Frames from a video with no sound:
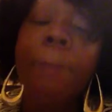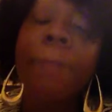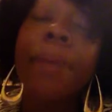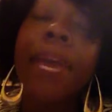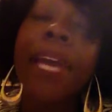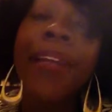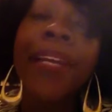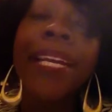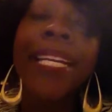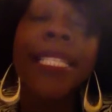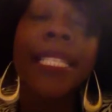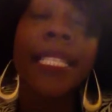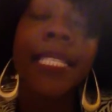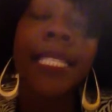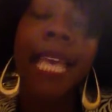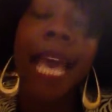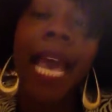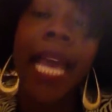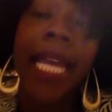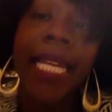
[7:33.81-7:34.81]
better in
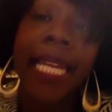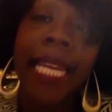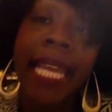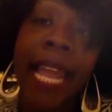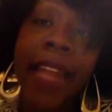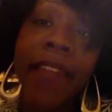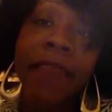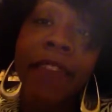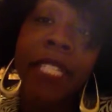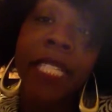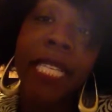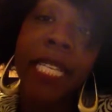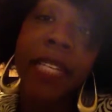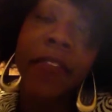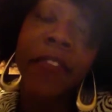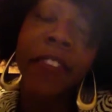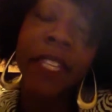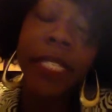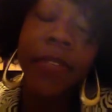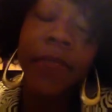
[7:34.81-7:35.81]
society, and
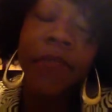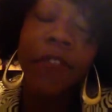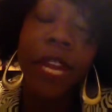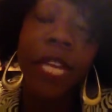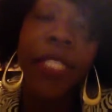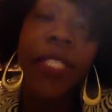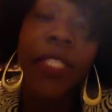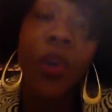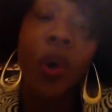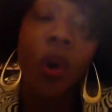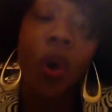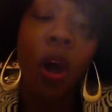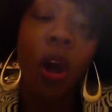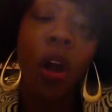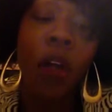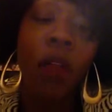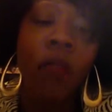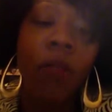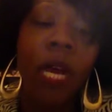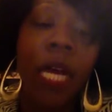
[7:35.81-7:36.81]
recidivism rates
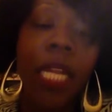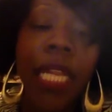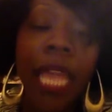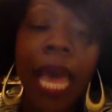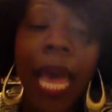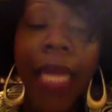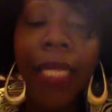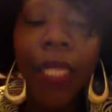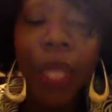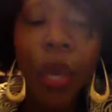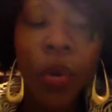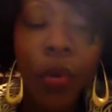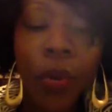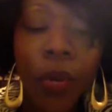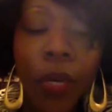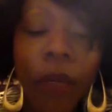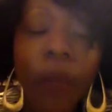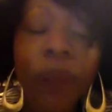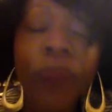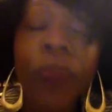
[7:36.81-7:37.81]
are a lot lower.